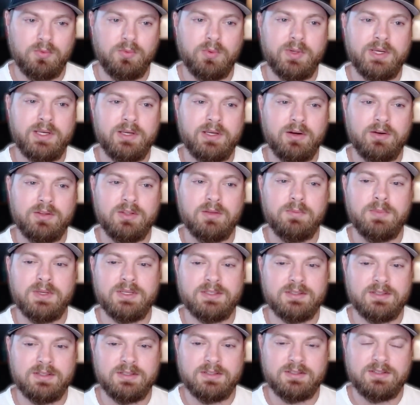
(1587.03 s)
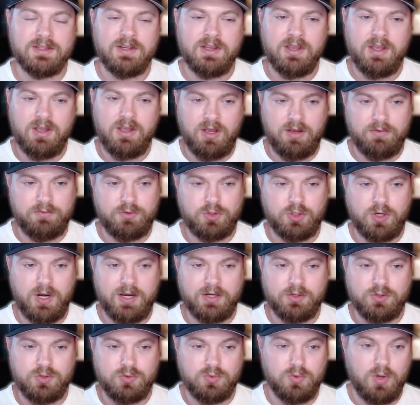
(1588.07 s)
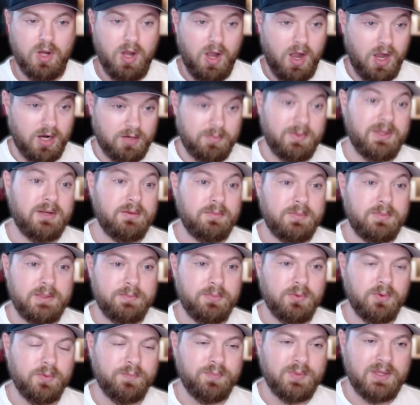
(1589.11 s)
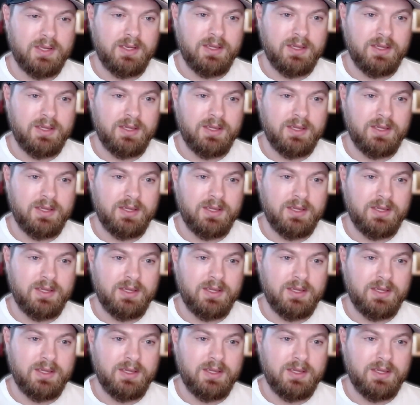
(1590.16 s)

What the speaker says: We are in the business of trying to augment people.